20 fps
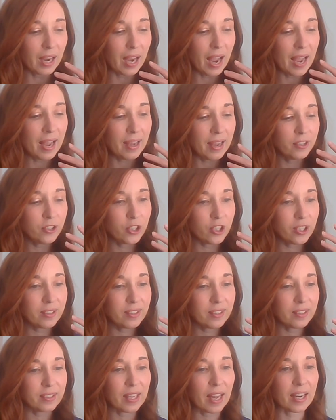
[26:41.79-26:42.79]
And
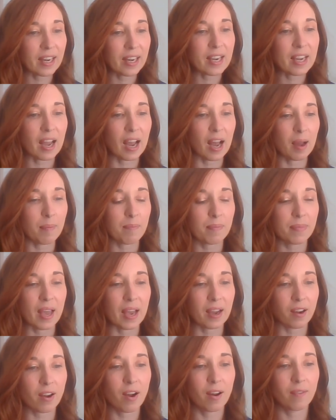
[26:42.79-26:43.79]
just setting up
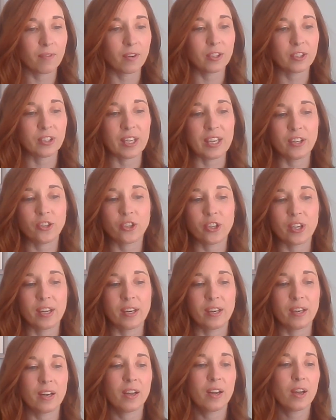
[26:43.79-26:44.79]
that
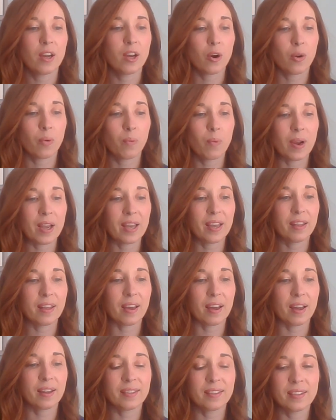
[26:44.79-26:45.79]
conversation with
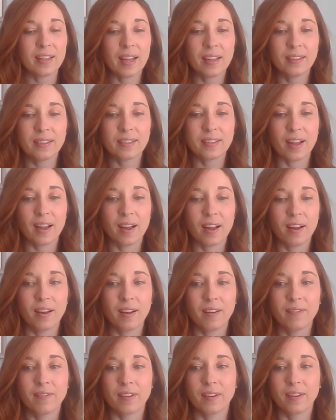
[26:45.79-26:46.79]
a sense
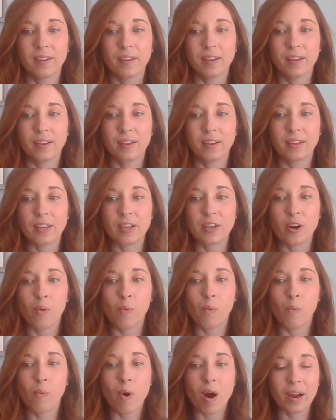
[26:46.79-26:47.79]
of,
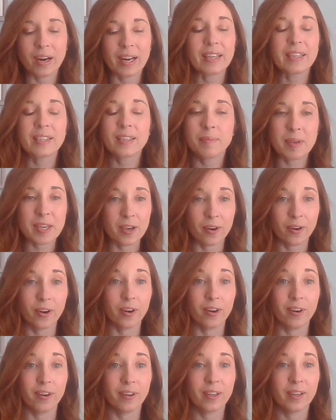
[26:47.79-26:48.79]
wanting to be
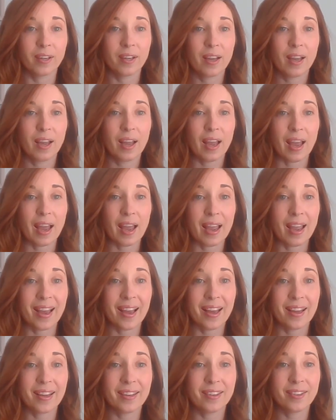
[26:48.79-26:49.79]
heard
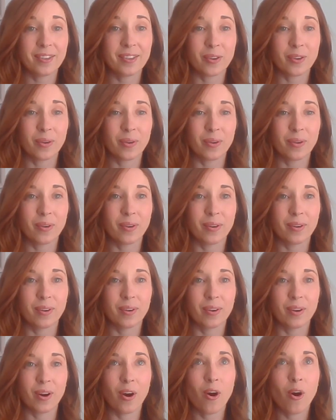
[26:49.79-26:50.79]
and
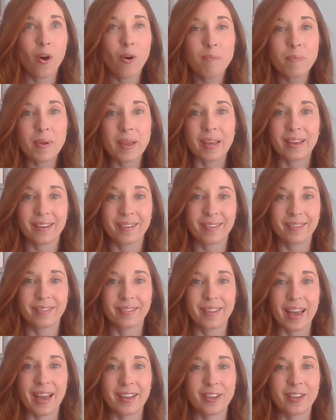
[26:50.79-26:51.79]

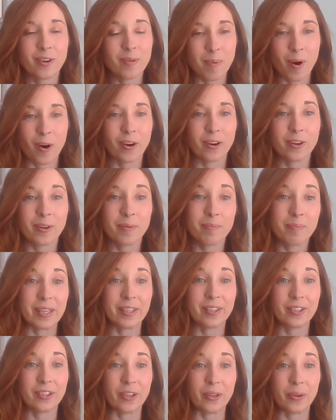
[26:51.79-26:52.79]
hoping that your partner
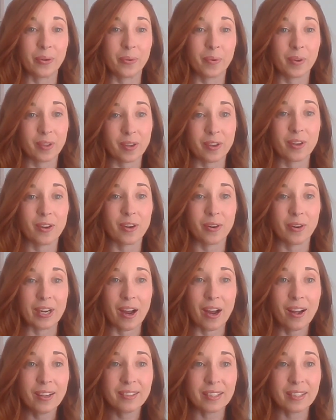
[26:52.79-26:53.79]
meets you with
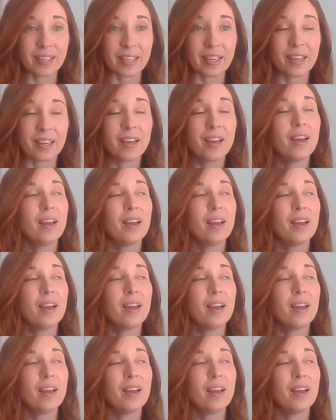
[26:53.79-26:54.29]
curiosity.